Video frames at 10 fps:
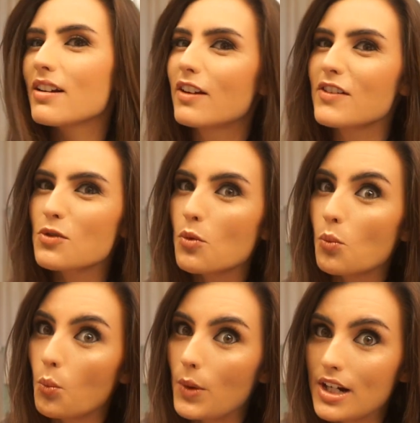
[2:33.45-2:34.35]
I know it's so
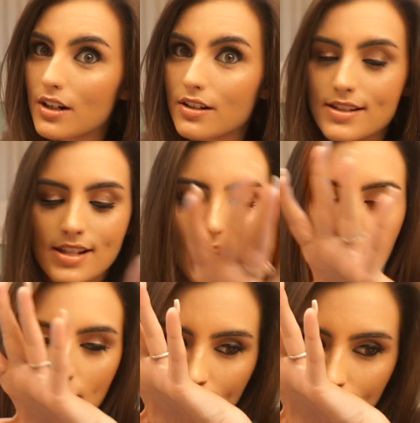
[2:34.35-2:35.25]
weird to say,
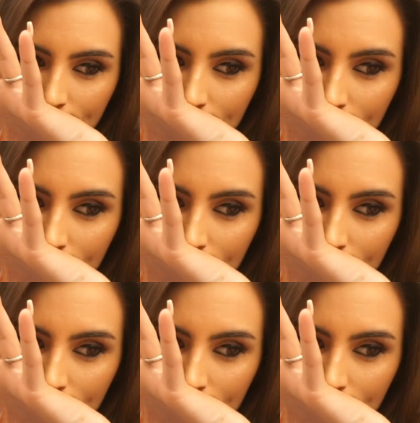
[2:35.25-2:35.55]
but like,